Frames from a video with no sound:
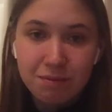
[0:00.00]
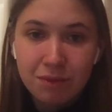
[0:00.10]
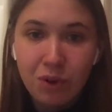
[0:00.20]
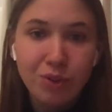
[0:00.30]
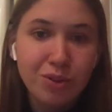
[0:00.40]

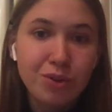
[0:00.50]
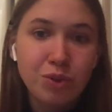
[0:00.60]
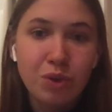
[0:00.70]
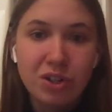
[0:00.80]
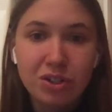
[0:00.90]
All of those
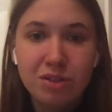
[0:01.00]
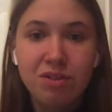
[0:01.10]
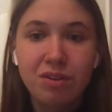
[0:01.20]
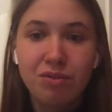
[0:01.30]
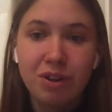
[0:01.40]
questions,
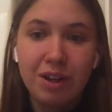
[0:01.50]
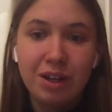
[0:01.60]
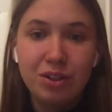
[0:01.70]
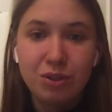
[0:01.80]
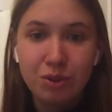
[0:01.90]
feel
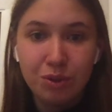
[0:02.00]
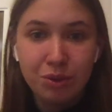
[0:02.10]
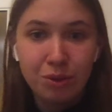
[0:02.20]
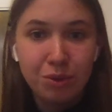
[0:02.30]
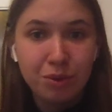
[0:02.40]
free
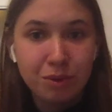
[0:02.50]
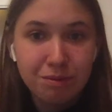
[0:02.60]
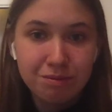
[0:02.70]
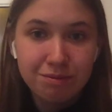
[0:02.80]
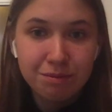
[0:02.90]
to
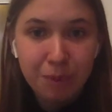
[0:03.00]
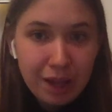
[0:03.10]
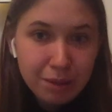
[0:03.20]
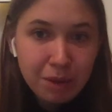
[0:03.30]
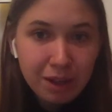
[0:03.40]

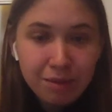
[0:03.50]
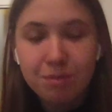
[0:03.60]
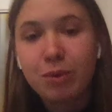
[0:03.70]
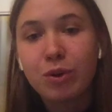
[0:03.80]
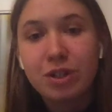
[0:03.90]
mail me
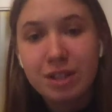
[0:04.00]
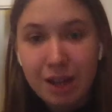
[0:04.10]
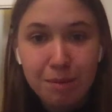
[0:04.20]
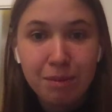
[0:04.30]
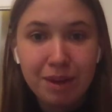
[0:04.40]
or
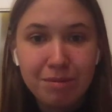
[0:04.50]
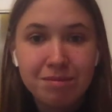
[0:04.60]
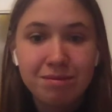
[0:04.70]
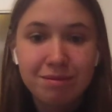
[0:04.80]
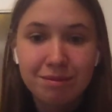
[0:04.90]
DM me.
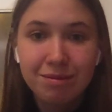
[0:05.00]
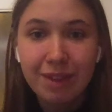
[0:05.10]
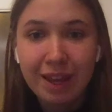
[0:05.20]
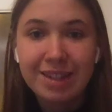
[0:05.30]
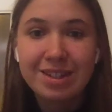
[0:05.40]

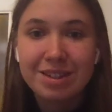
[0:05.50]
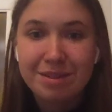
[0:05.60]
Thanks.